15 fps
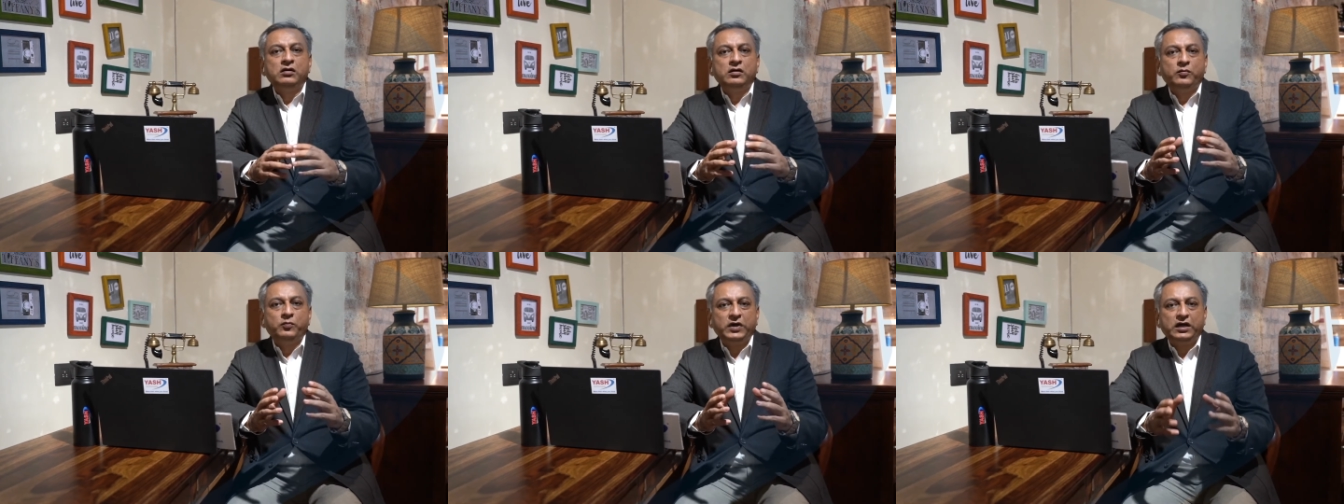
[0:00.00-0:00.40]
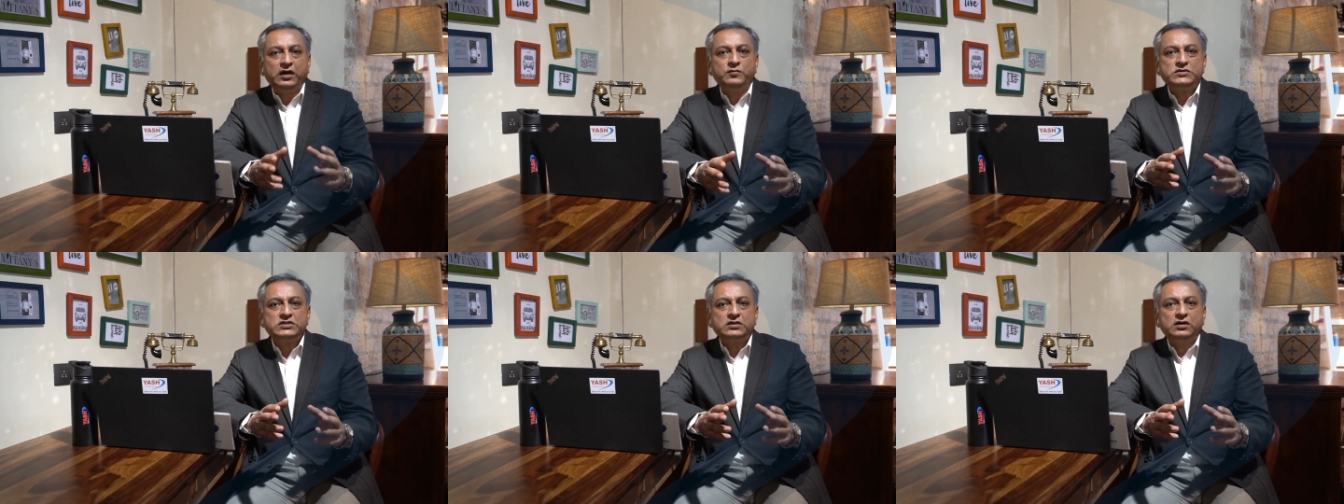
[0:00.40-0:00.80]

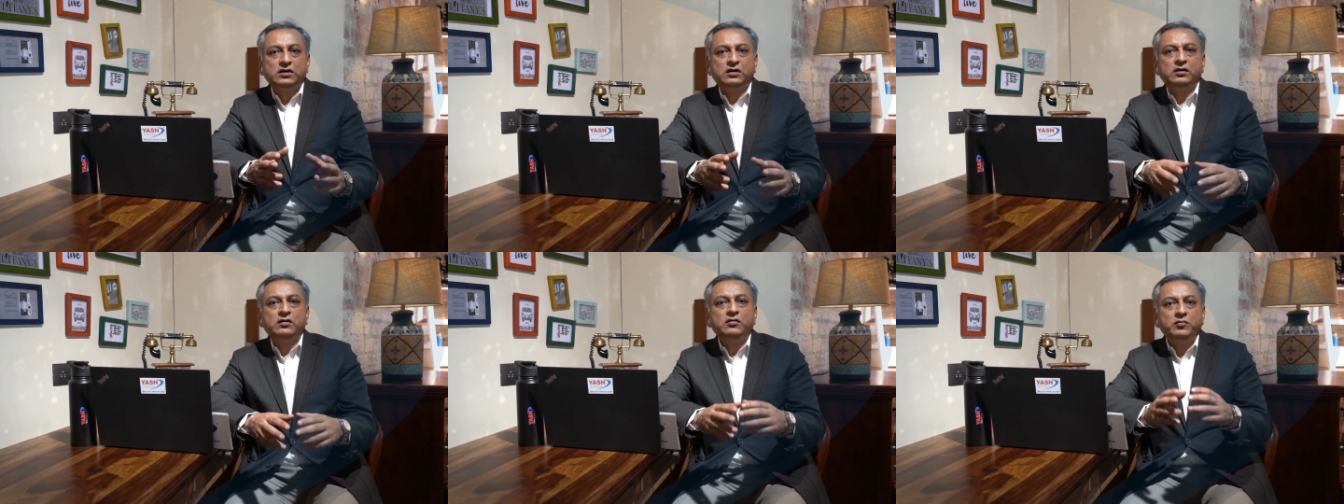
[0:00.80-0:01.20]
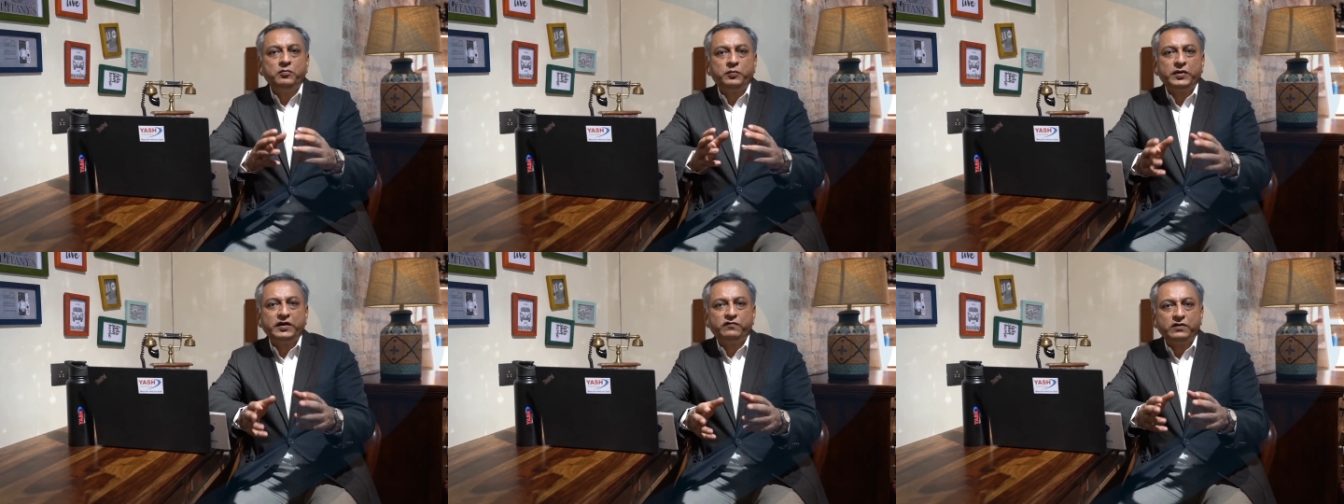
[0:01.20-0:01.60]
becomes a
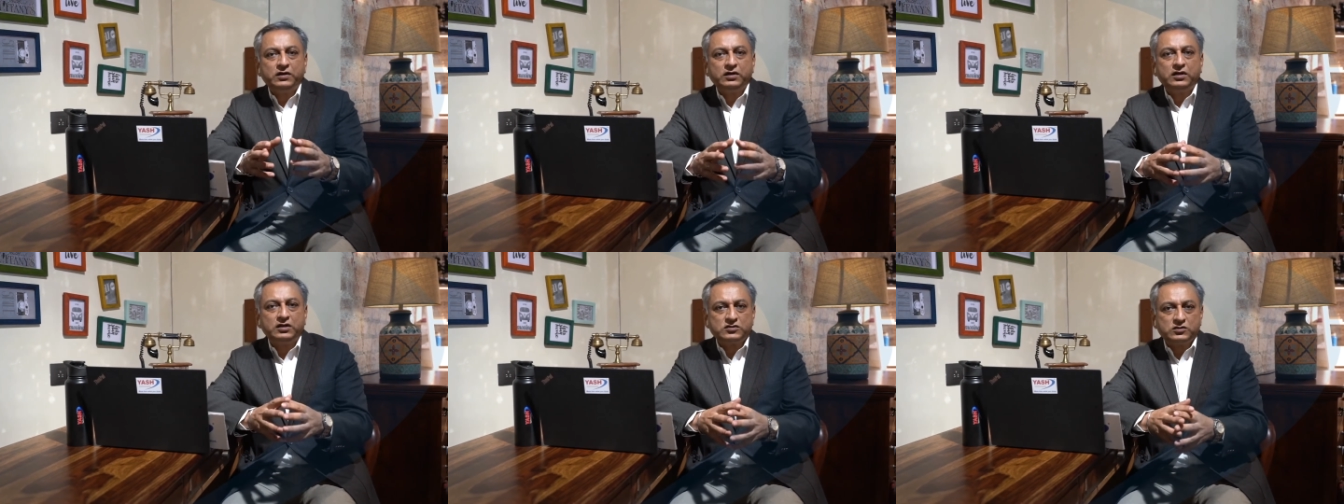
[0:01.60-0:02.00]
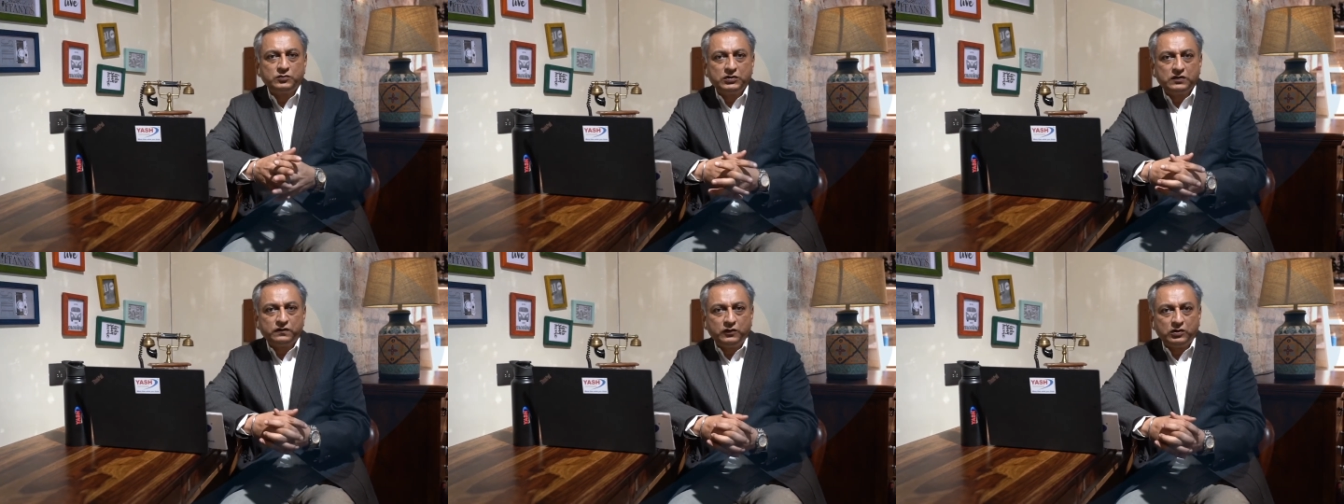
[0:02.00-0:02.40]
preferred
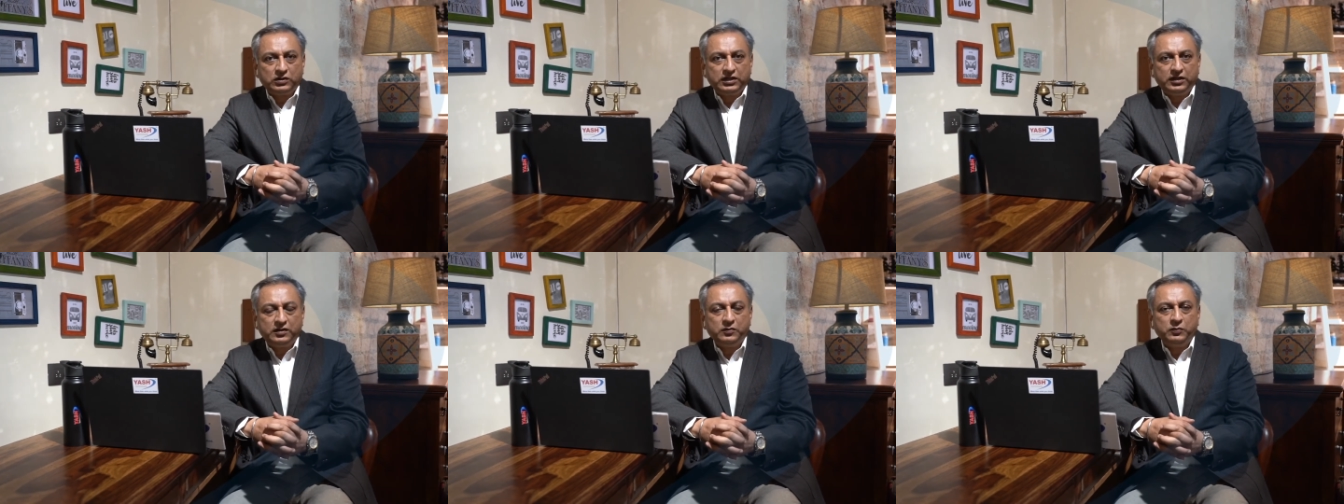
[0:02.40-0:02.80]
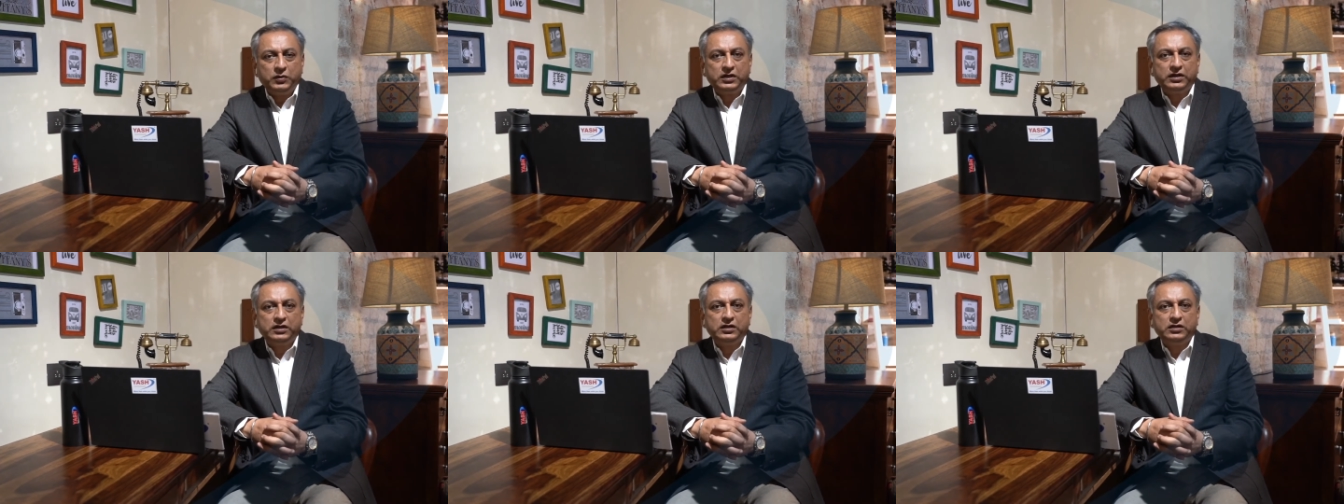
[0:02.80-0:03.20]
customer for that
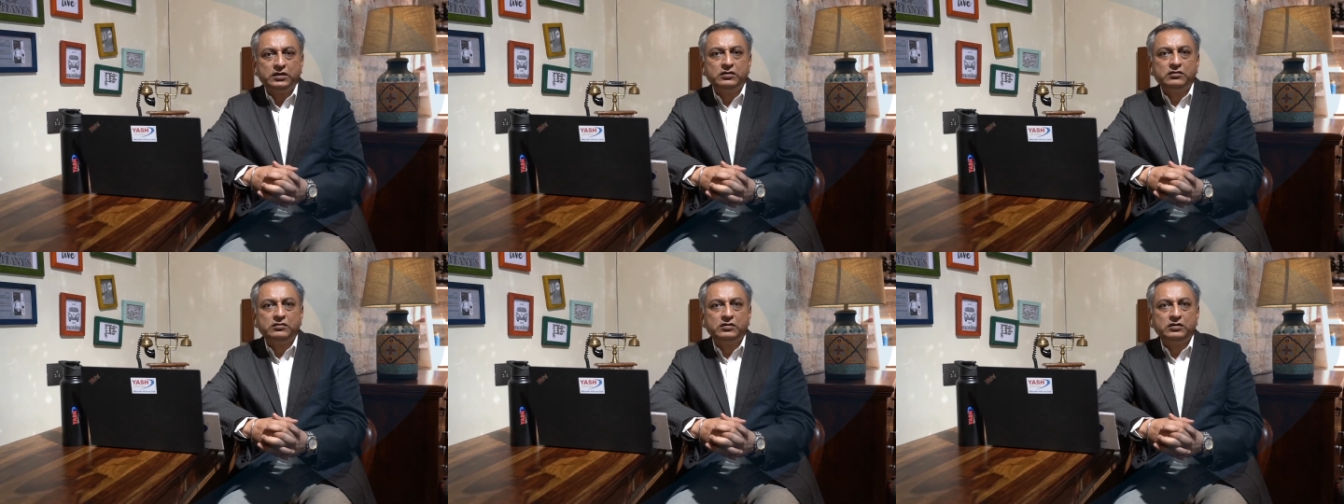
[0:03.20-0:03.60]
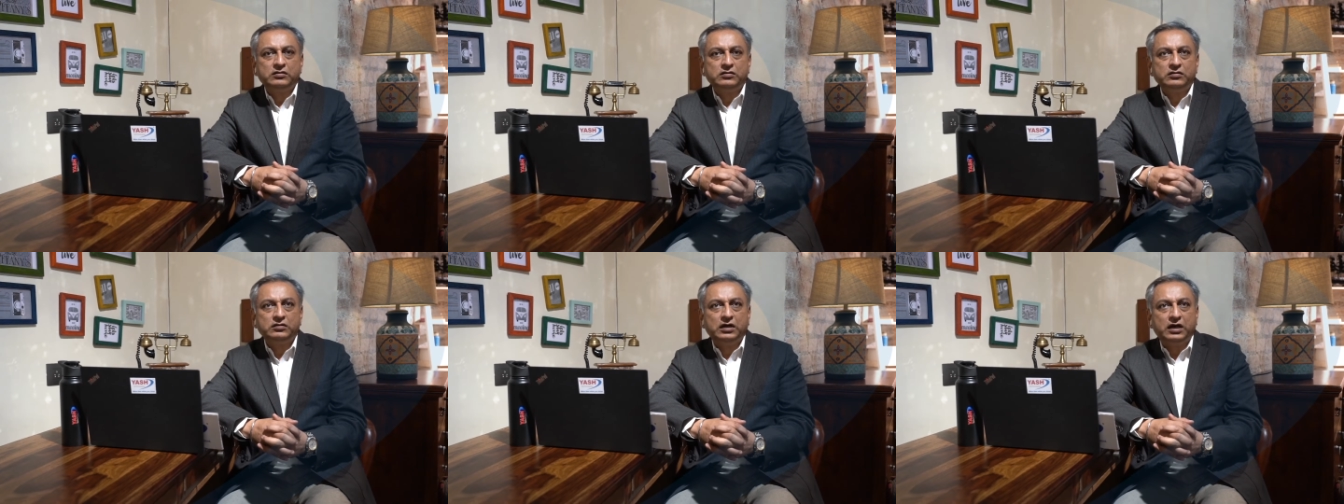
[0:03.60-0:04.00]
particular
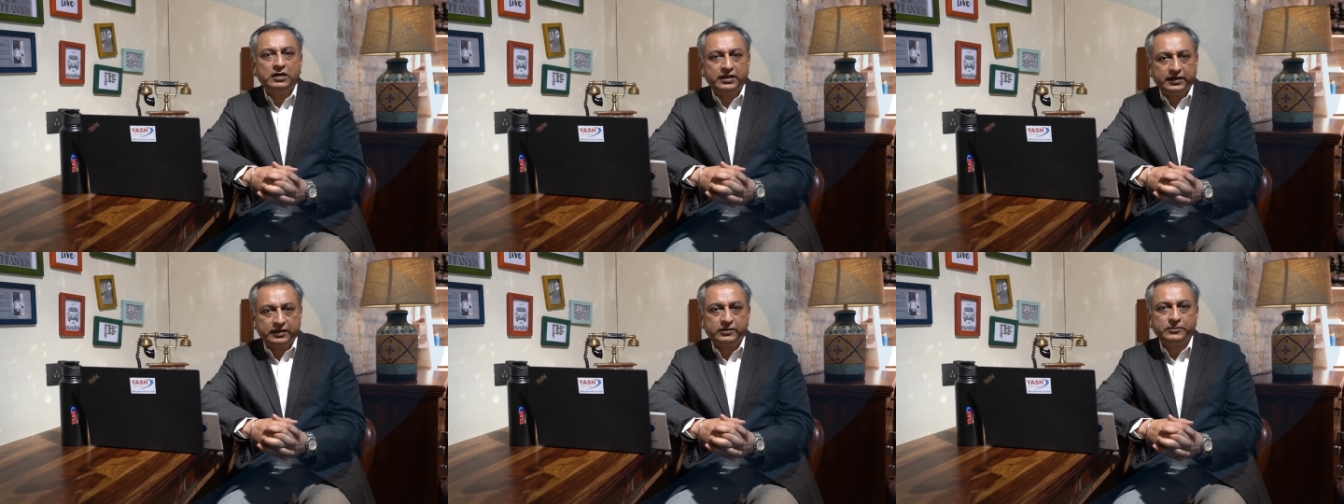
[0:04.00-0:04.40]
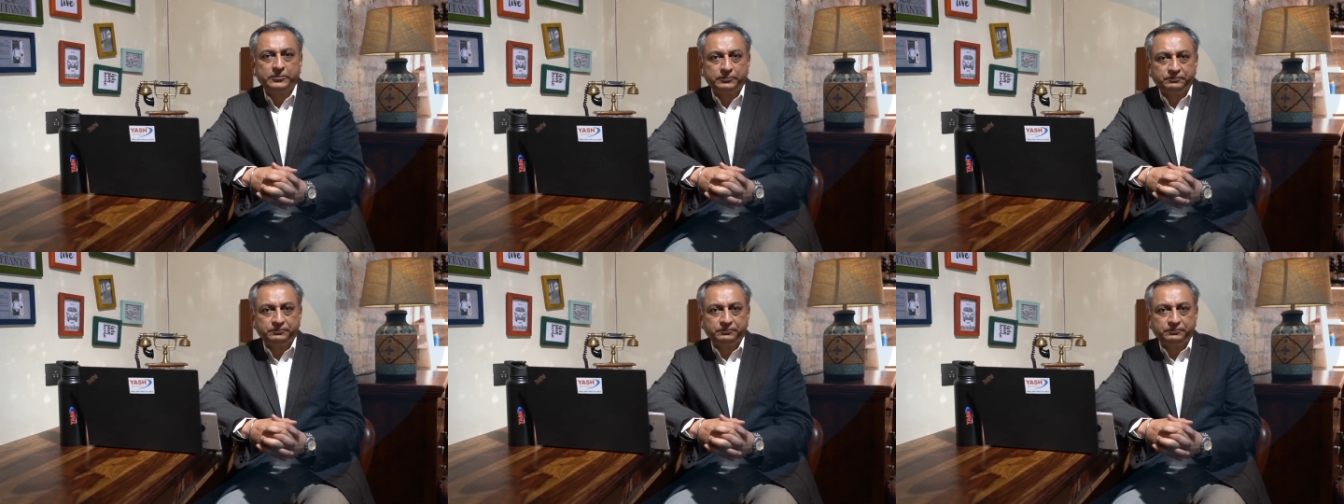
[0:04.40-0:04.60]
attacker.